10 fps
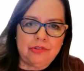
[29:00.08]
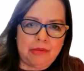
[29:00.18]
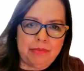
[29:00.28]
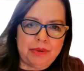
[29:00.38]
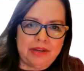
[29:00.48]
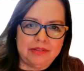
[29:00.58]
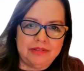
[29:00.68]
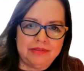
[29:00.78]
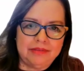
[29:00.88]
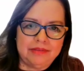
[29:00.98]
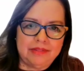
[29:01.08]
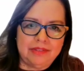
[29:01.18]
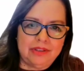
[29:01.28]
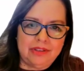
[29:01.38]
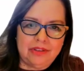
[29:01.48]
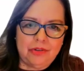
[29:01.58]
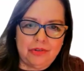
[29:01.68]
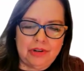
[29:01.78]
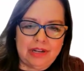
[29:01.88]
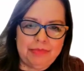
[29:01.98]
dropout,
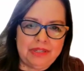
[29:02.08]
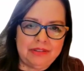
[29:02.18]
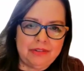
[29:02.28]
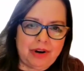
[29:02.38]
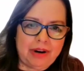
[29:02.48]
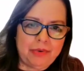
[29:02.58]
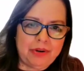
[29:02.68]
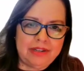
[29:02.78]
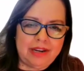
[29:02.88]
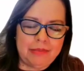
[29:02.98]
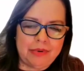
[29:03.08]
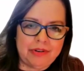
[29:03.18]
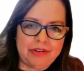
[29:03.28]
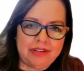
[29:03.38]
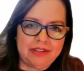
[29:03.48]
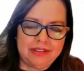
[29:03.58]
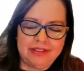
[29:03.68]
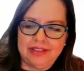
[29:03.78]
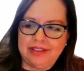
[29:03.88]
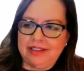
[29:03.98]
grew up in crime-ridden neighborhood,
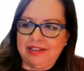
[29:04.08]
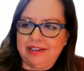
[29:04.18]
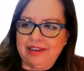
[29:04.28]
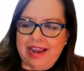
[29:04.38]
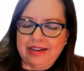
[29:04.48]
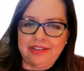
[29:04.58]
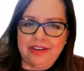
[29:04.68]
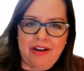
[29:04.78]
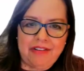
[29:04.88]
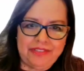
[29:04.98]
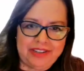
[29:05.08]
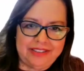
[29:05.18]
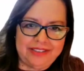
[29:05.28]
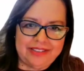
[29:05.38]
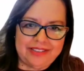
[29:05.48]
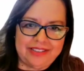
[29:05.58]
lacked confidence,